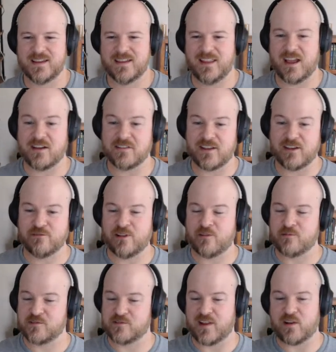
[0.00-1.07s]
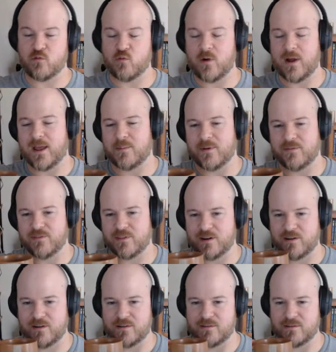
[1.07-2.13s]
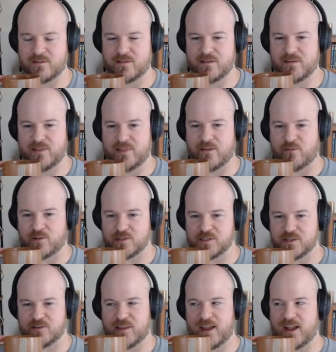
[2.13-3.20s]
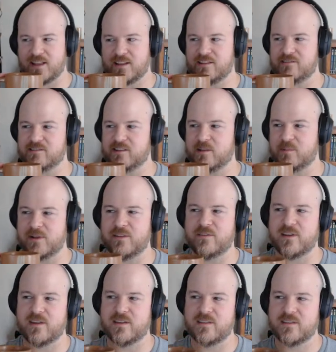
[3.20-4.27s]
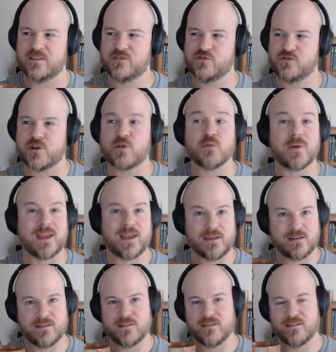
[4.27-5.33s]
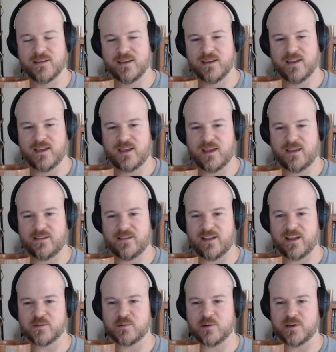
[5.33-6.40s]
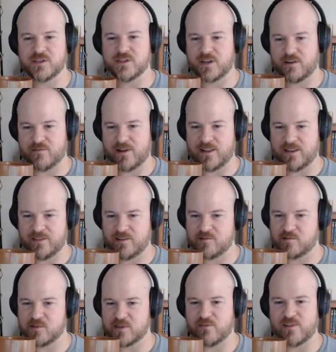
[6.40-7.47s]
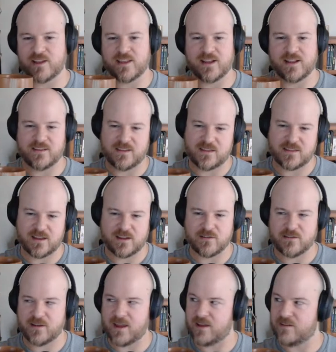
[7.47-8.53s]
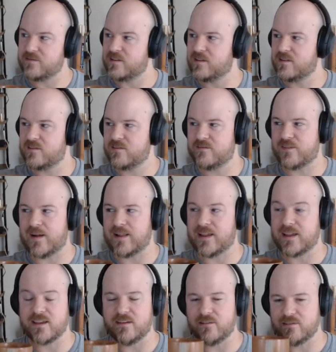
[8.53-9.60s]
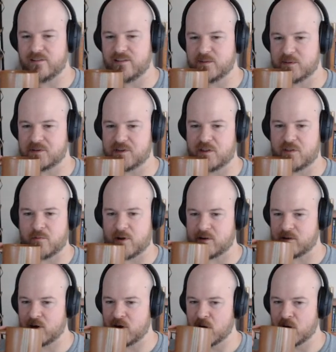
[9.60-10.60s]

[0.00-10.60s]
Now, it definitely was like way above their level, so they had to use a little bit of a trickery and exploration to get around it. This was definitely not a thing they could have fought and killed, especially in the water.